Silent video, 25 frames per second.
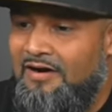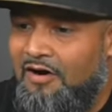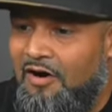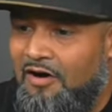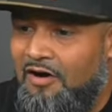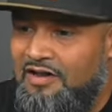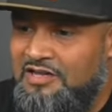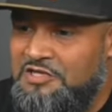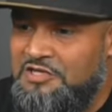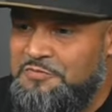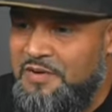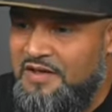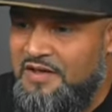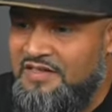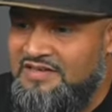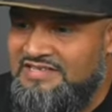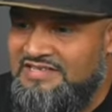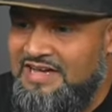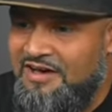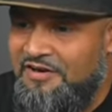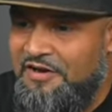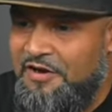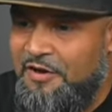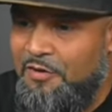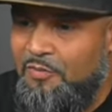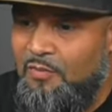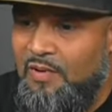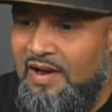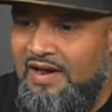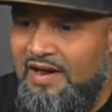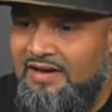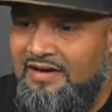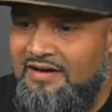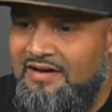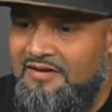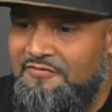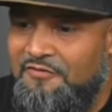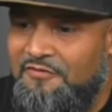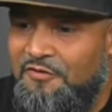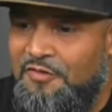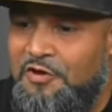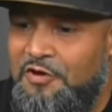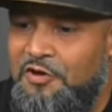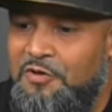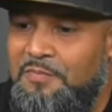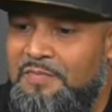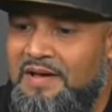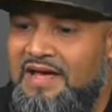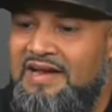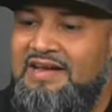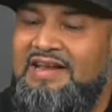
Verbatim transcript: all us brothers out here waiting for the new Bad